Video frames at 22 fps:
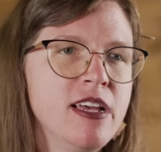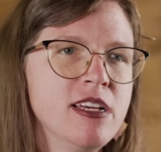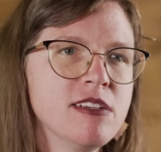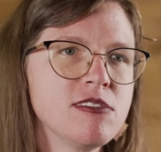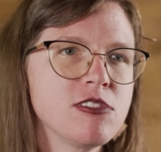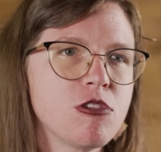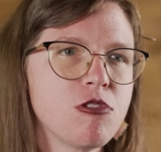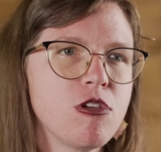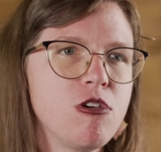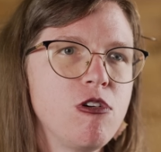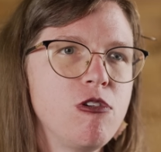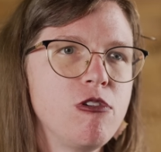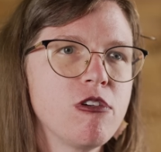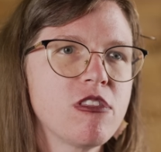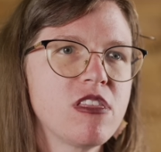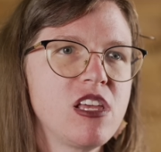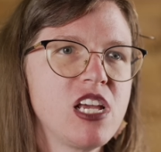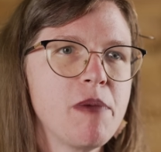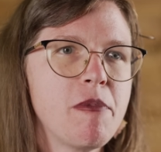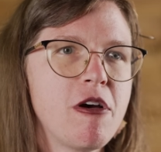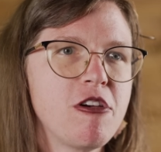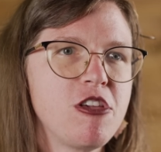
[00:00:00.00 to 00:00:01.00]
So the whole
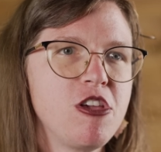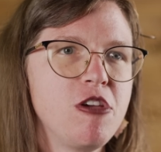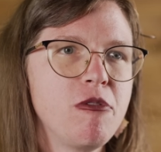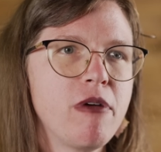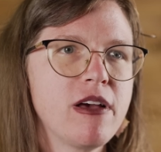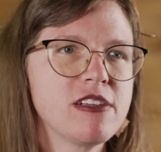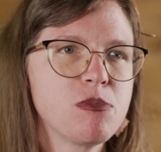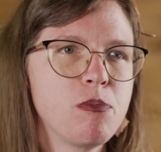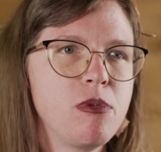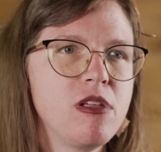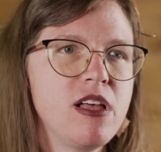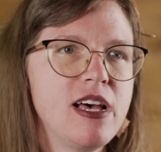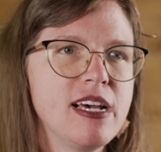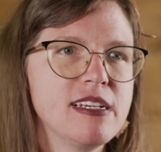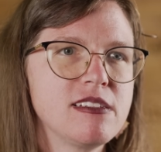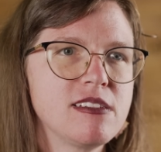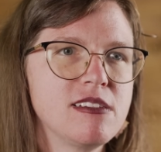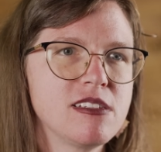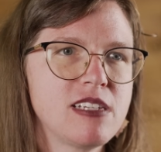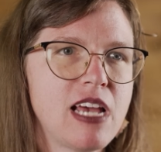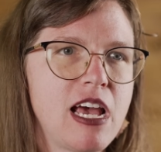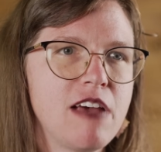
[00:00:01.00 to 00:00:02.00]
thing about US
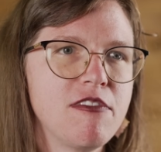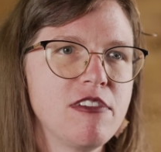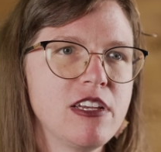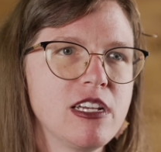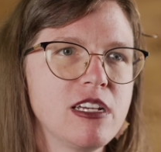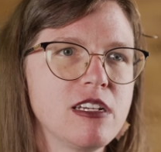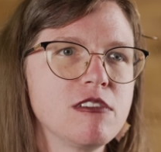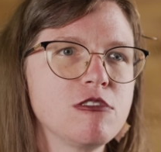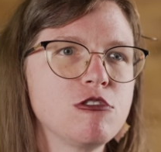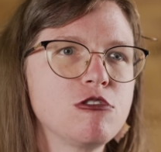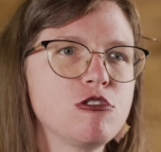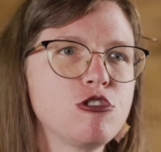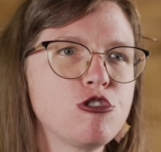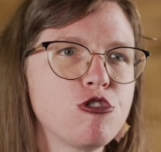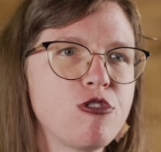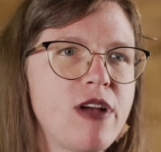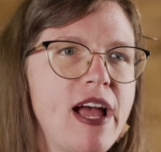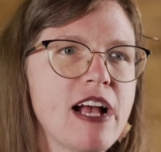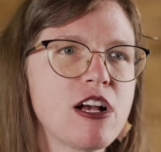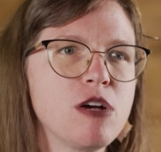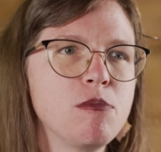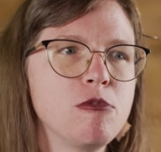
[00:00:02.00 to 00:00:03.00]
Plus is having
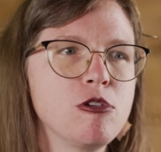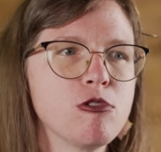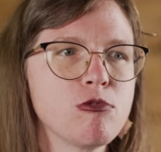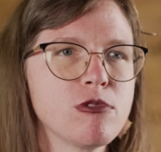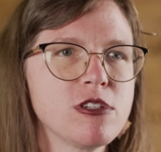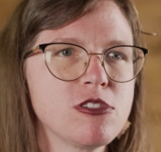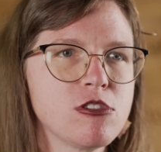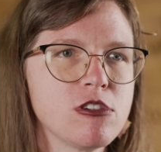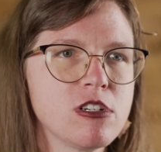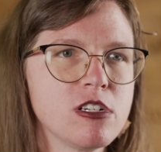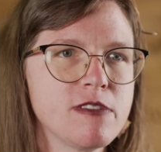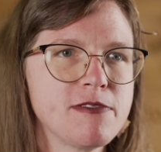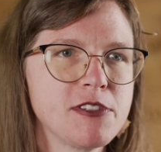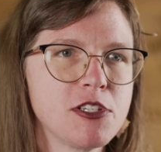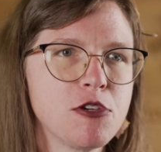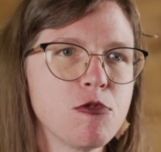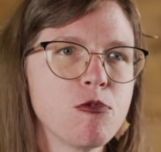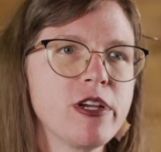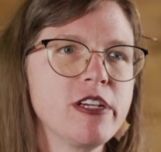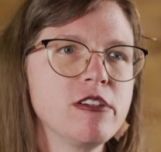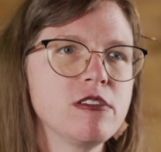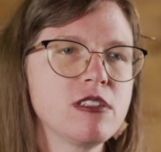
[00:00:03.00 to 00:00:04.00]
trackable reserves
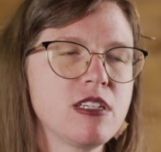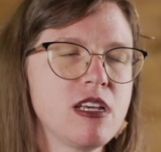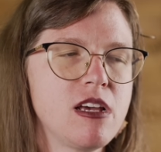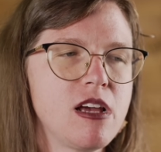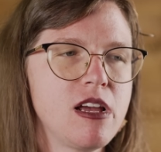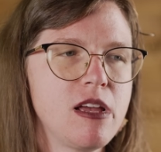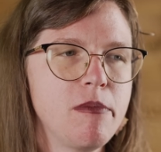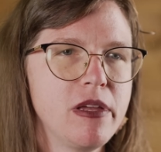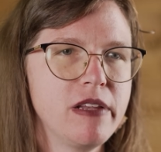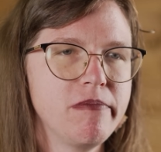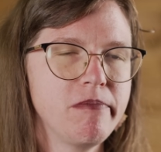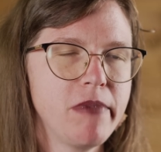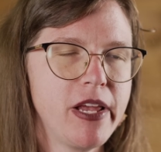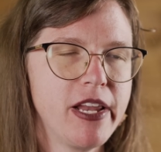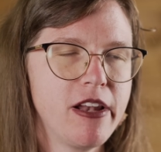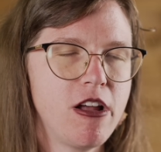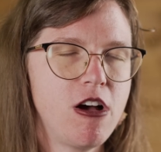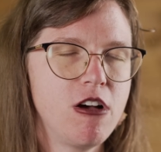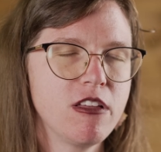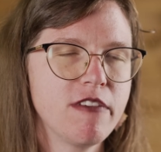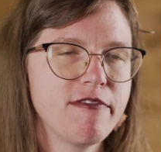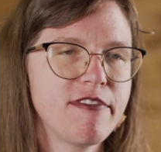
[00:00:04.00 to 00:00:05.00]
in real time and
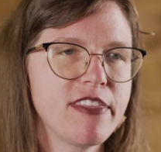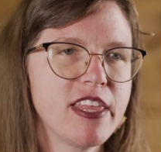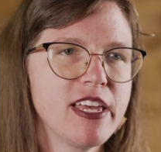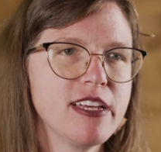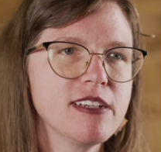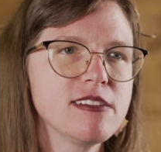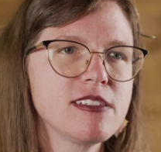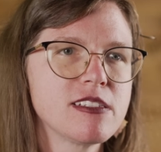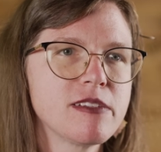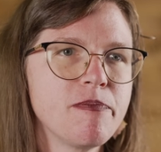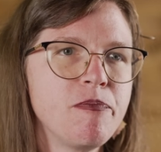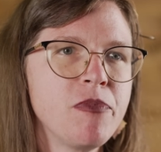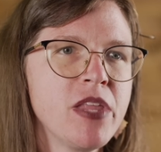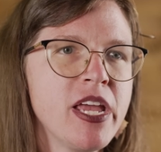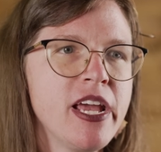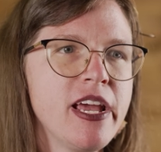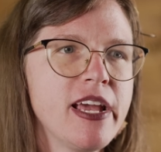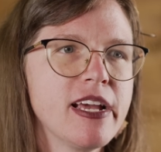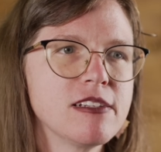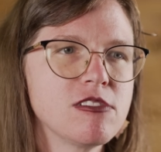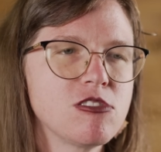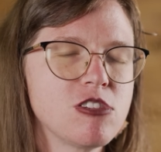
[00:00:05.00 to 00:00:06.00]
all of this,
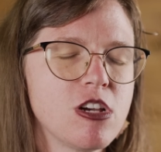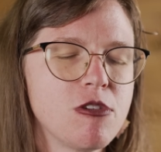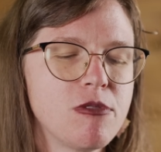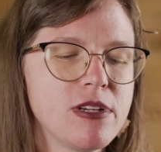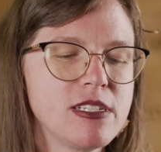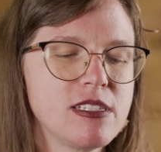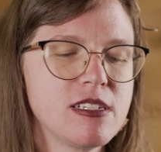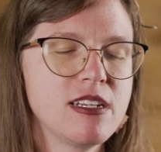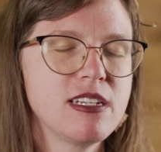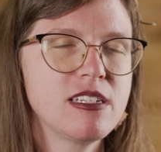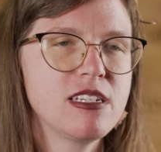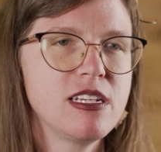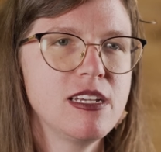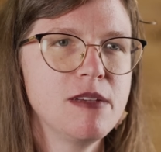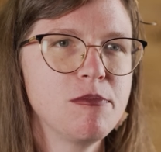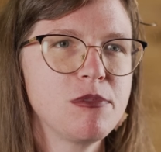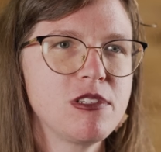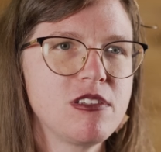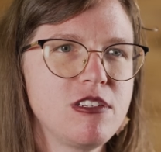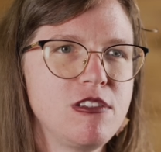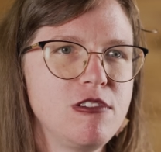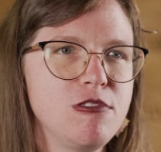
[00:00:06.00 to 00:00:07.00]
and so it's an
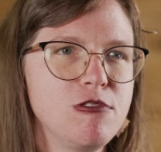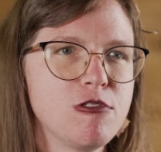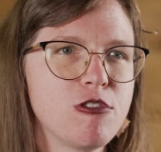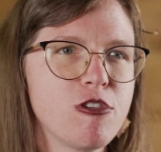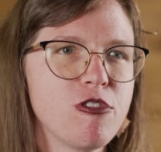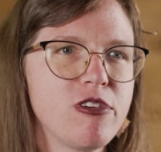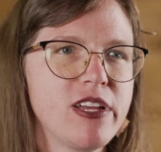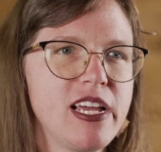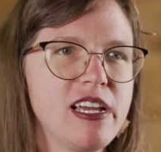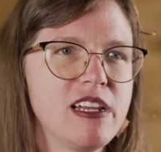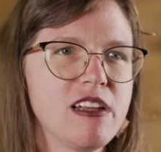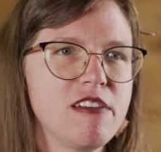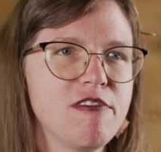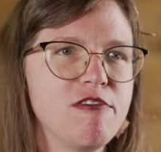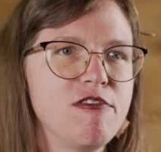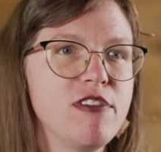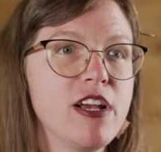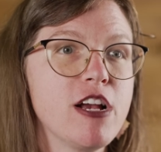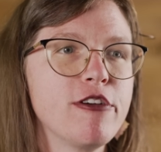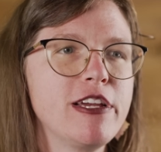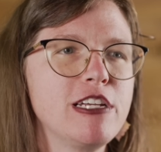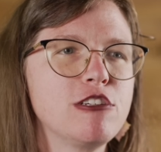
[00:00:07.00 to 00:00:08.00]
attempt to create a
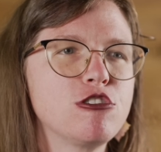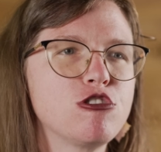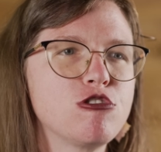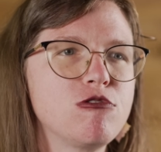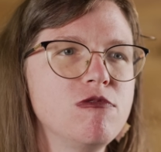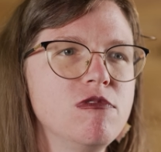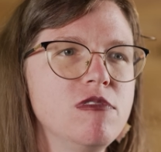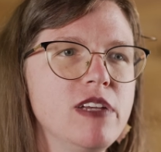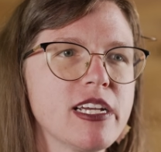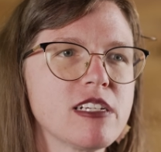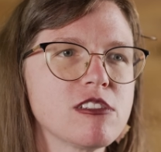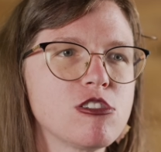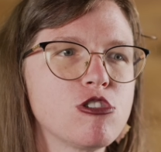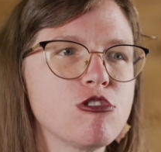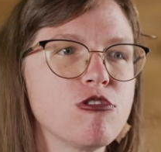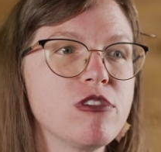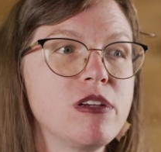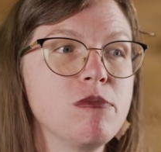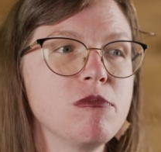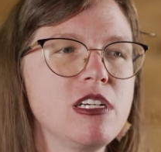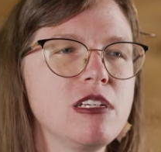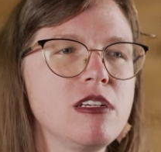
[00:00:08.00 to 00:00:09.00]
very
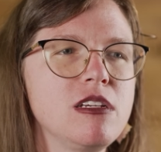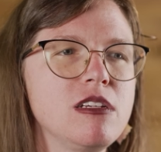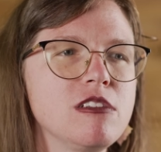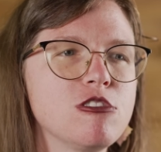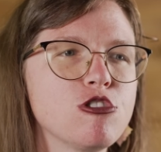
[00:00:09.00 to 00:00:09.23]
extremely